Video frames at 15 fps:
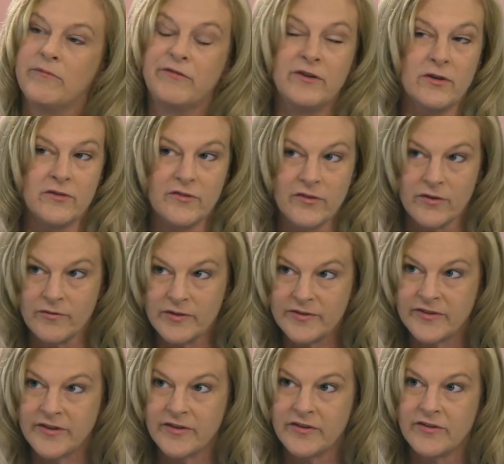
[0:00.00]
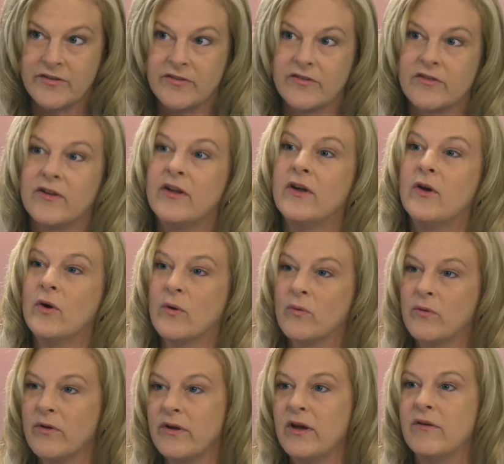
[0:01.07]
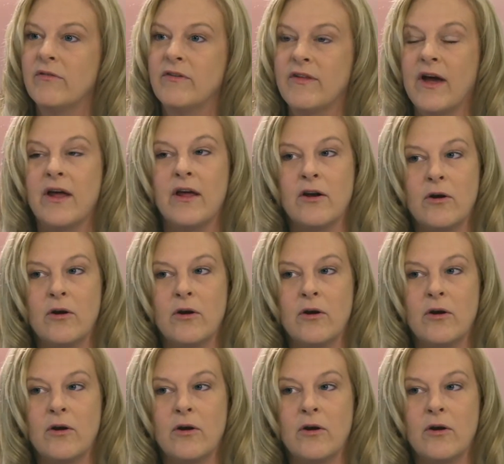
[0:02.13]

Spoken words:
field services, really giving that